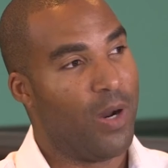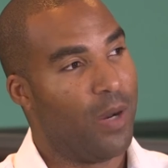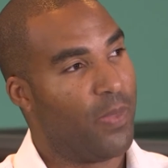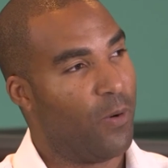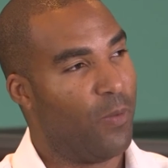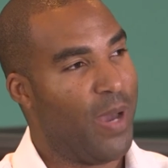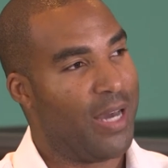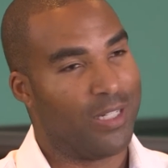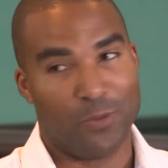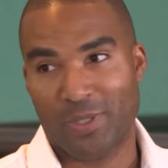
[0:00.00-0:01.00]
up that we're
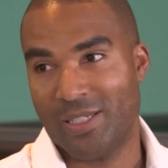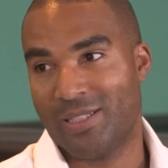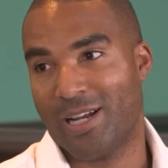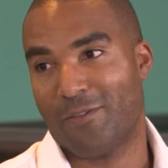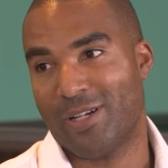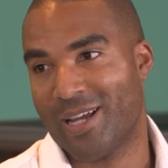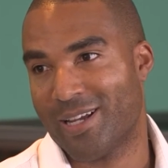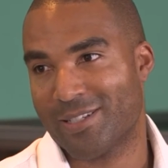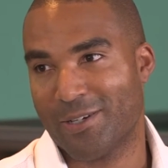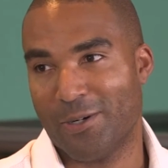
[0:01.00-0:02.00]
battling with each and every
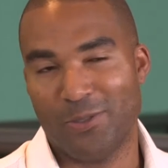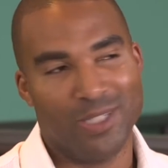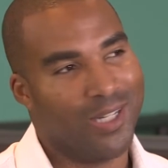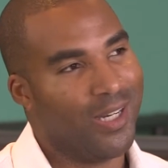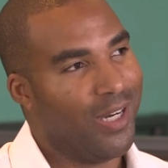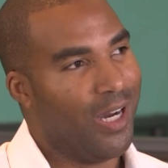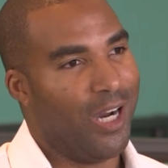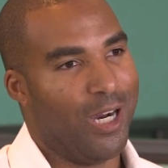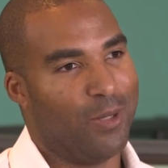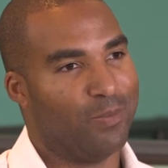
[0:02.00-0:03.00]
day. So,
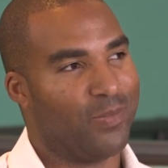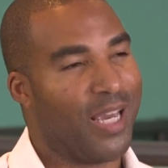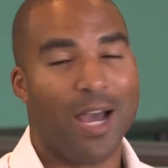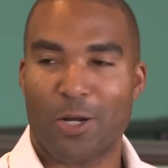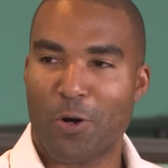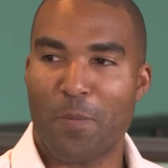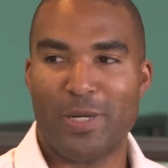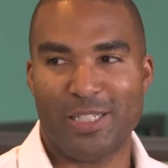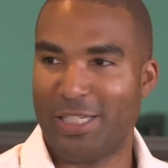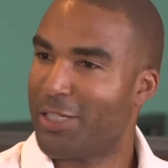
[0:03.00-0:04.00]
um, yeah, I don't know how
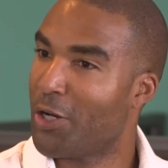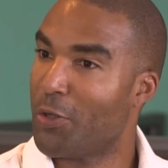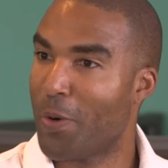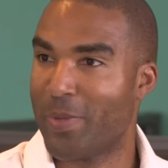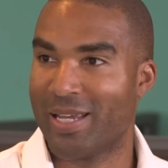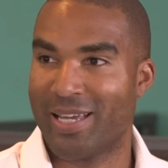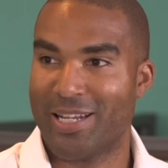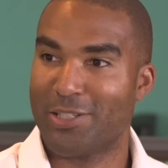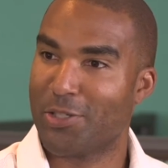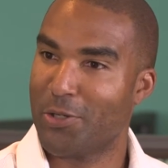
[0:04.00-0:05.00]
much detail you want me to get
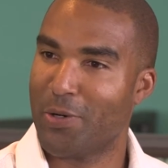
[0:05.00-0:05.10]
yeah, into. Yeah,